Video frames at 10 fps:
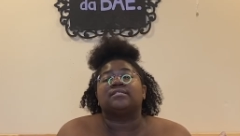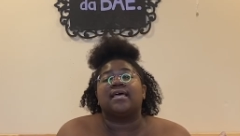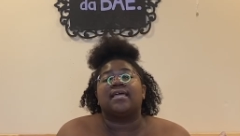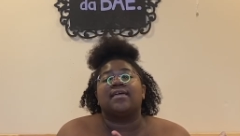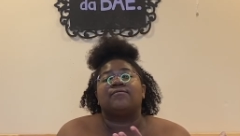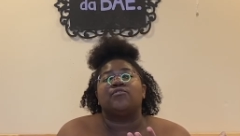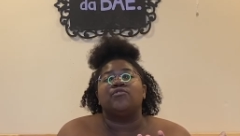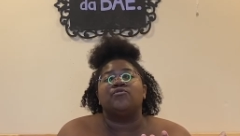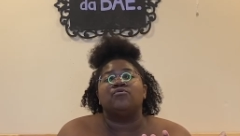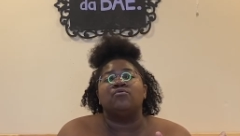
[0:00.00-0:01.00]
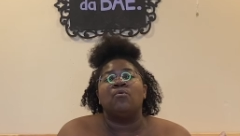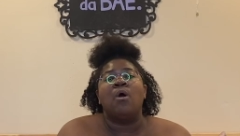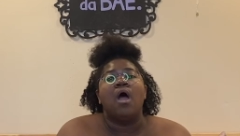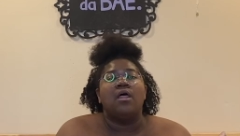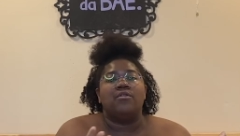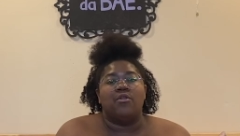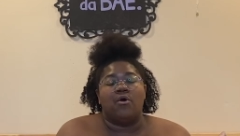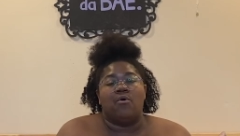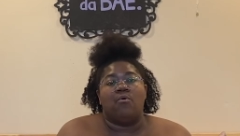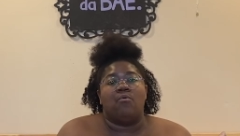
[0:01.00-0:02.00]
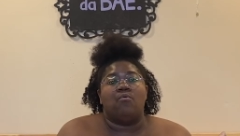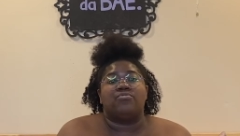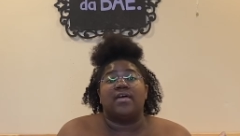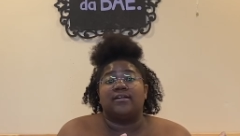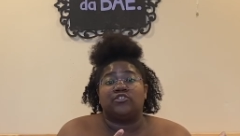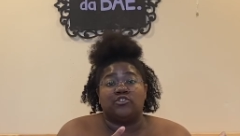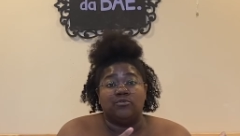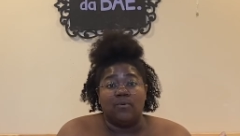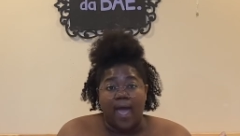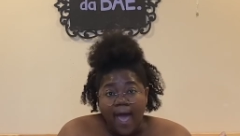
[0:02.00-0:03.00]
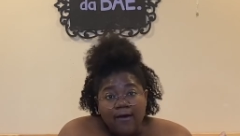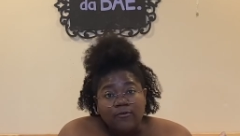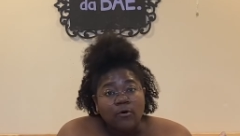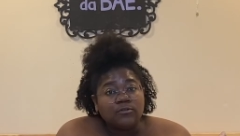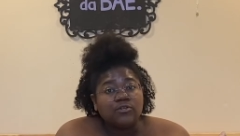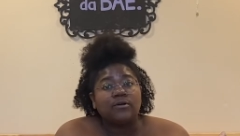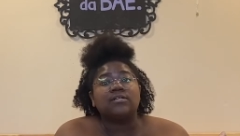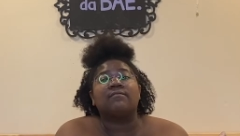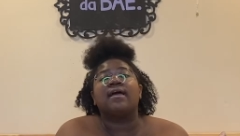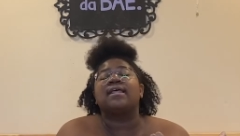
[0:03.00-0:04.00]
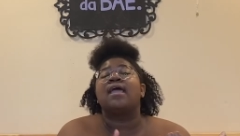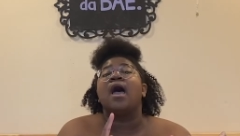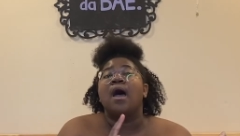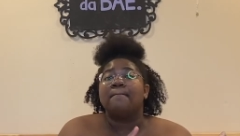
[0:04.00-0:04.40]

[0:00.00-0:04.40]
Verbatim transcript: Like if you know that you have cold sores already,